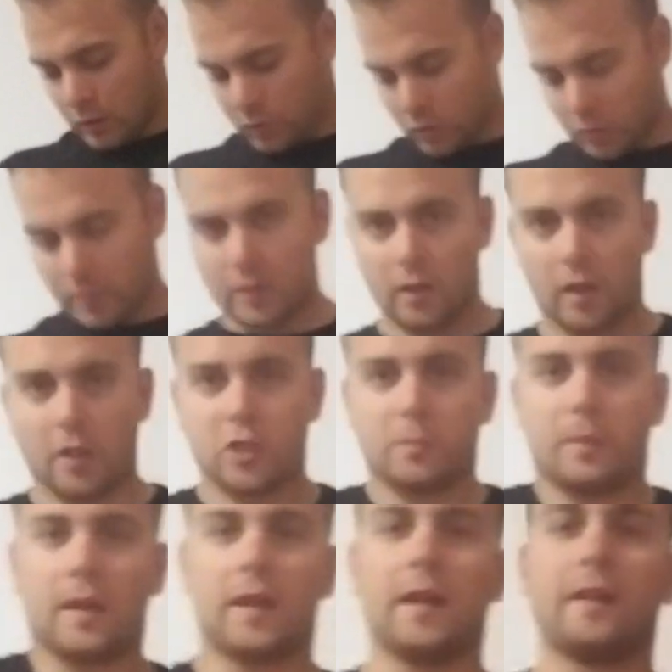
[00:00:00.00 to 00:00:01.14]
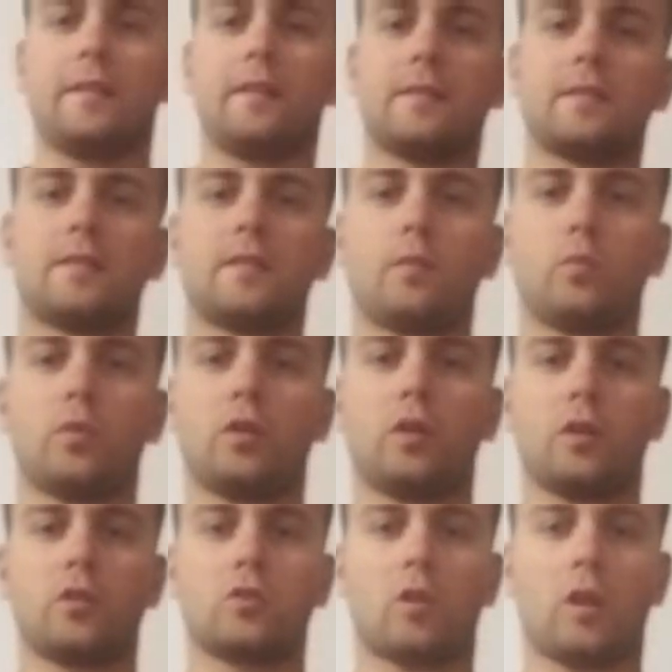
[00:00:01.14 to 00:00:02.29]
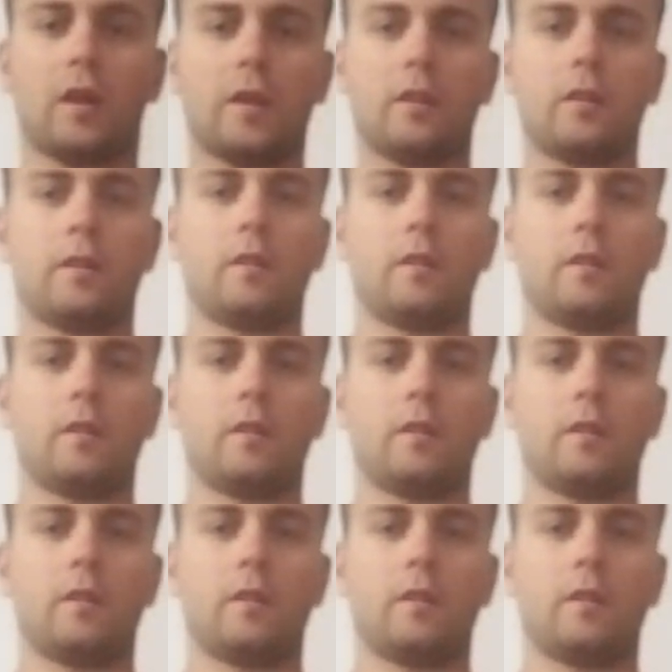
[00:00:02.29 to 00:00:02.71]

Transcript: So the methodology behind this is that when you go to draw it,